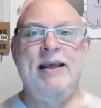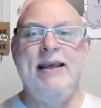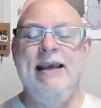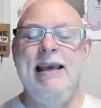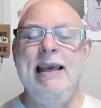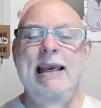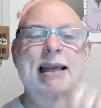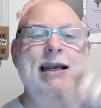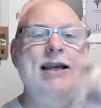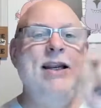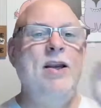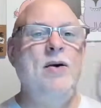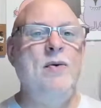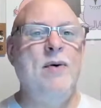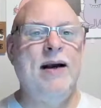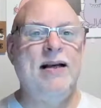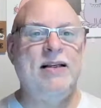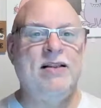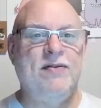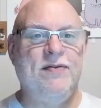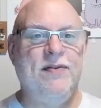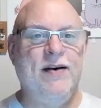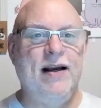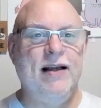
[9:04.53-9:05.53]
in
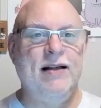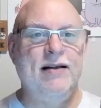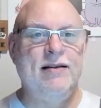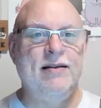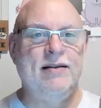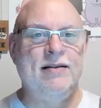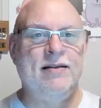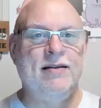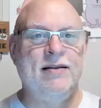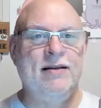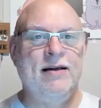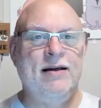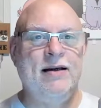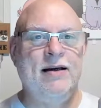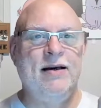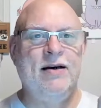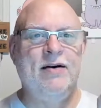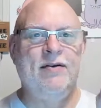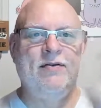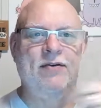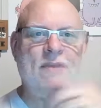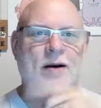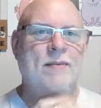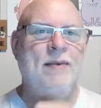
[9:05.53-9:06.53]
US funds
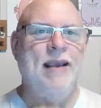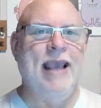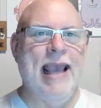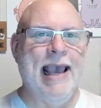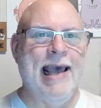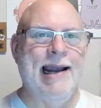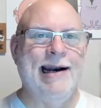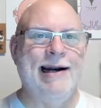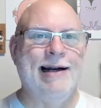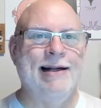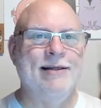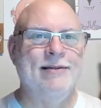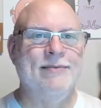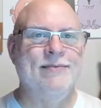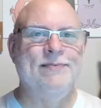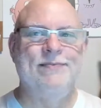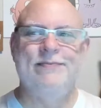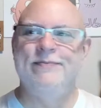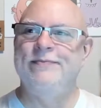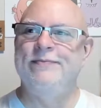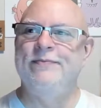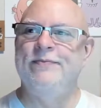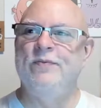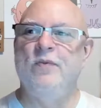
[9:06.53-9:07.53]
from Canada.
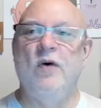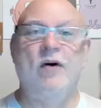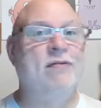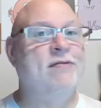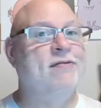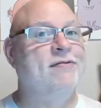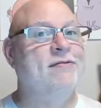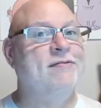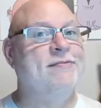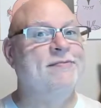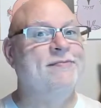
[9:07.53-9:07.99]
Woof.